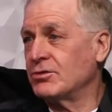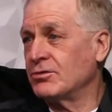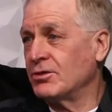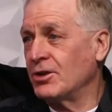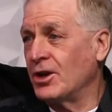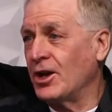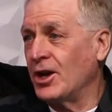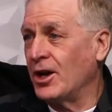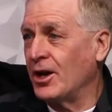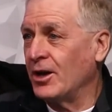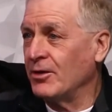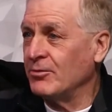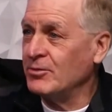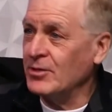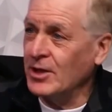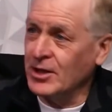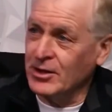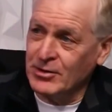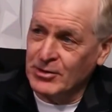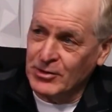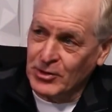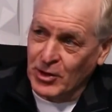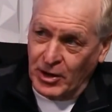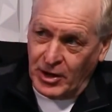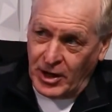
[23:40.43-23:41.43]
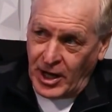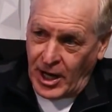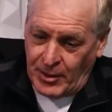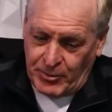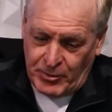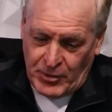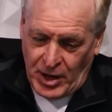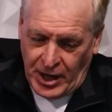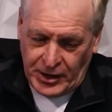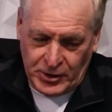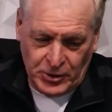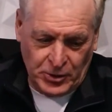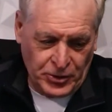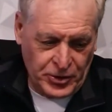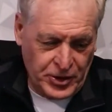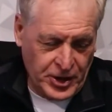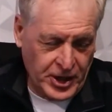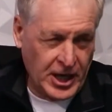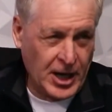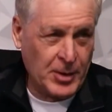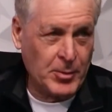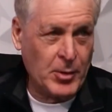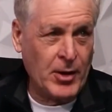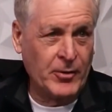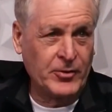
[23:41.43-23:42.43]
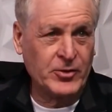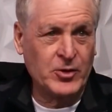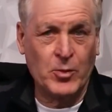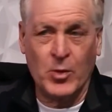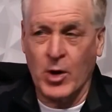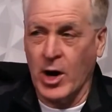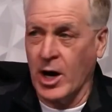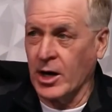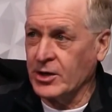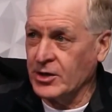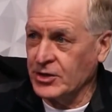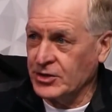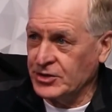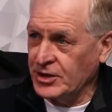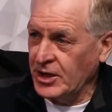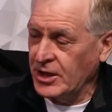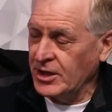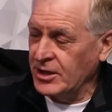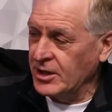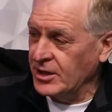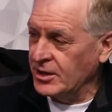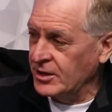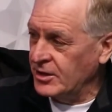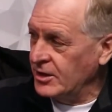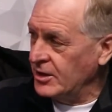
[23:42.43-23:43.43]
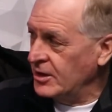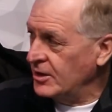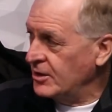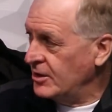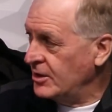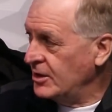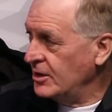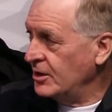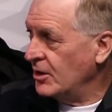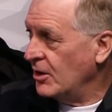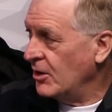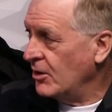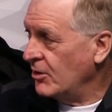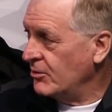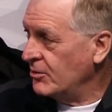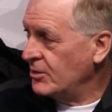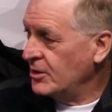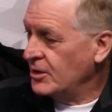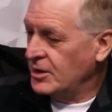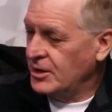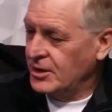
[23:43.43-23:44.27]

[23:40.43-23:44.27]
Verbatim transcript: and look, I don't think I'm off the mark to say that you know,